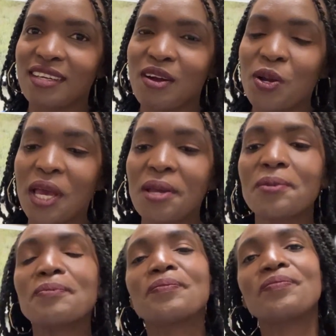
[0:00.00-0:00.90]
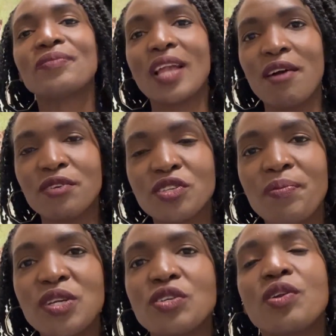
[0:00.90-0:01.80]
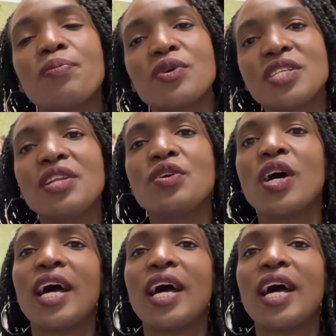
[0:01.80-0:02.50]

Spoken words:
Okay, I've also mentioned put in your